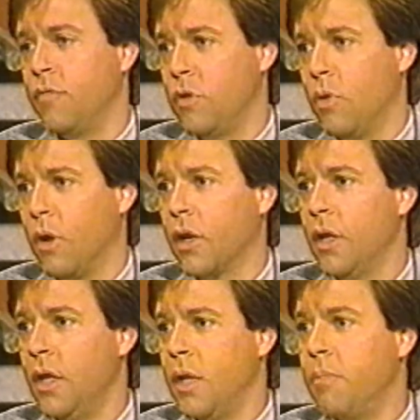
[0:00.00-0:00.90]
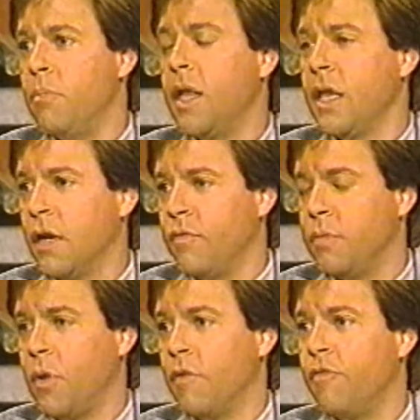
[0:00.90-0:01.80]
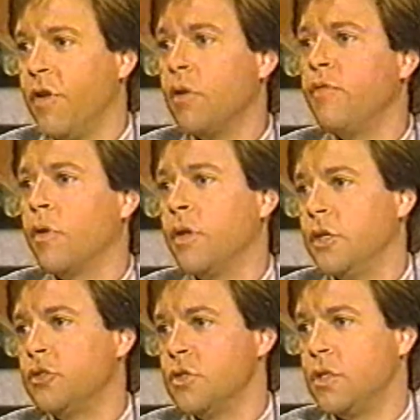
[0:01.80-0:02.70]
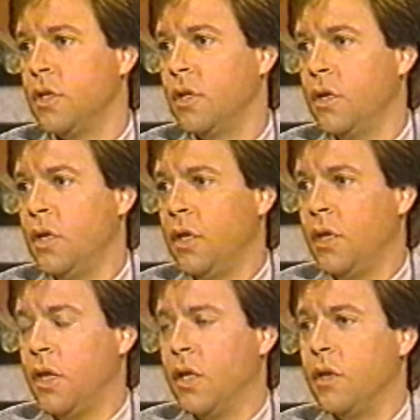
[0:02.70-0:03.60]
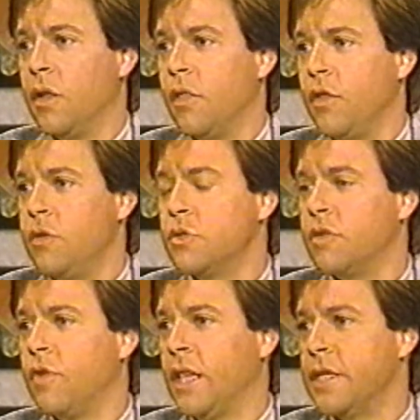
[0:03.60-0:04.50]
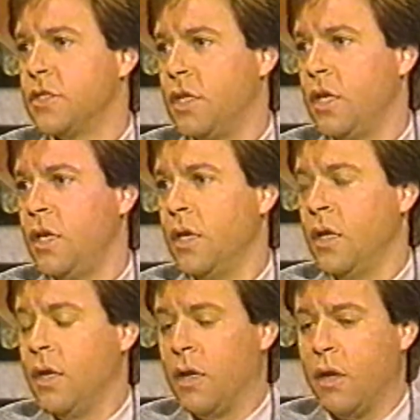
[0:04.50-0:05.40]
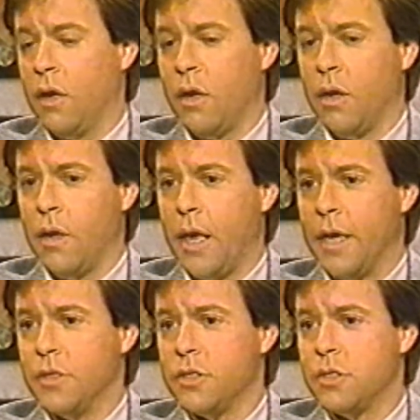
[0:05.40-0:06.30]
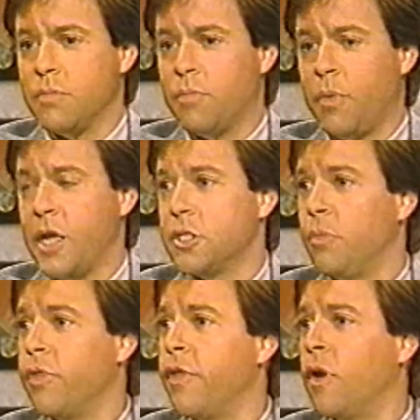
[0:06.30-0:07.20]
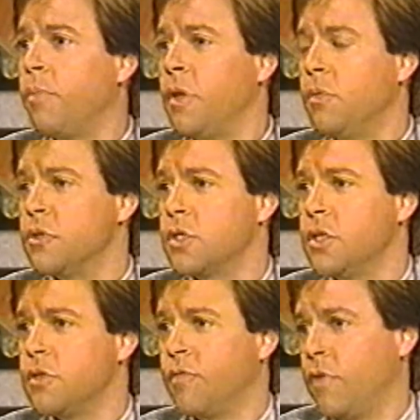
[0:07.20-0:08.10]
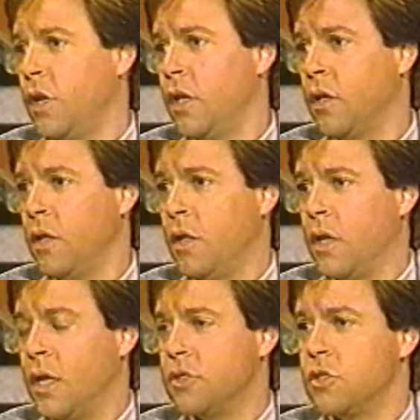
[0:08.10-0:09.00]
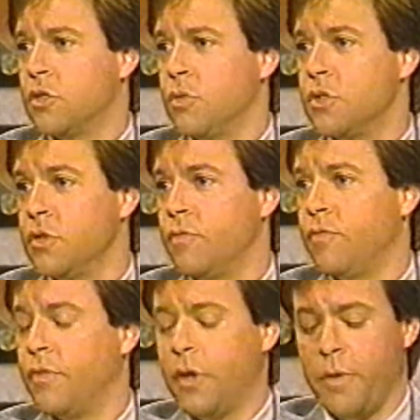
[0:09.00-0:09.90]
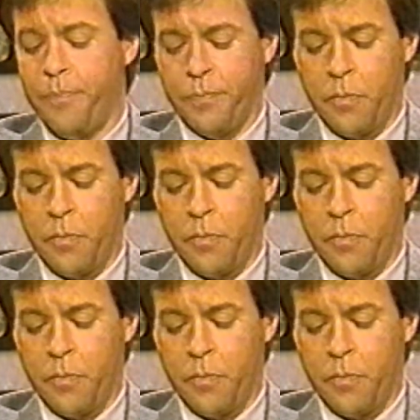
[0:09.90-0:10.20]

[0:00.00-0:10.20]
of New York, many of them are very, very interested in the use of LSD as possible therapy with schizophrenia, as a source of